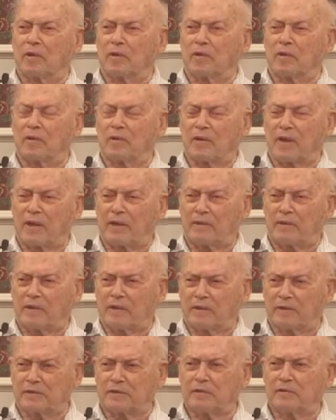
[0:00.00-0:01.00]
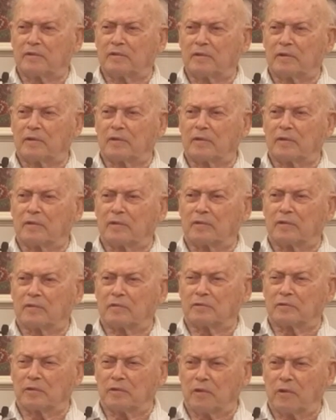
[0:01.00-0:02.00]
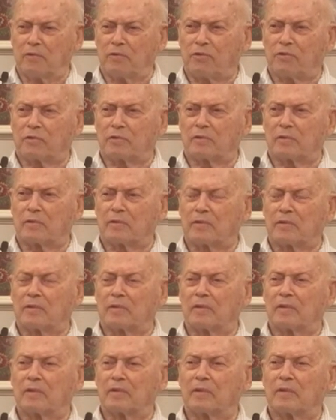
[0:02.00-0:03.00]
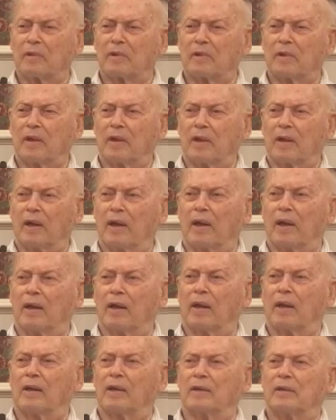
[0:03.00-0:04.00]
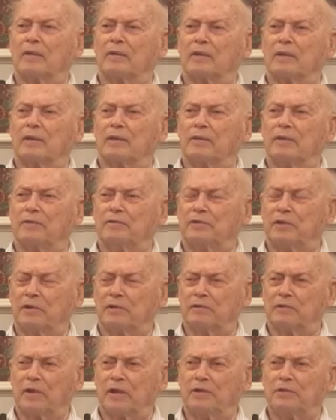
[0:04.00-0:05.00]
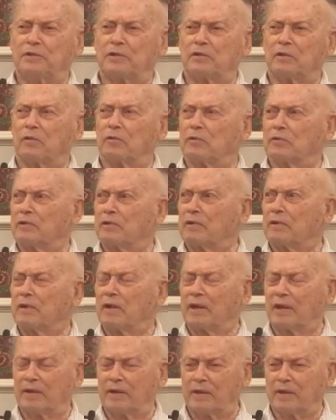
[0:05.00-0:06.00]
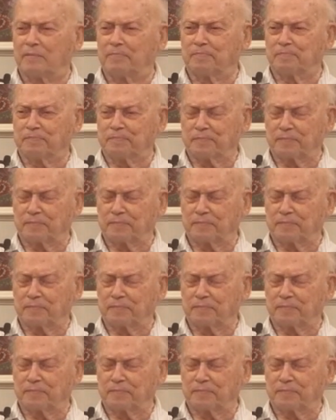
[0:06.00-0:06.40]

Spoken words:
that cousin, Ruth, in the generation older than I am,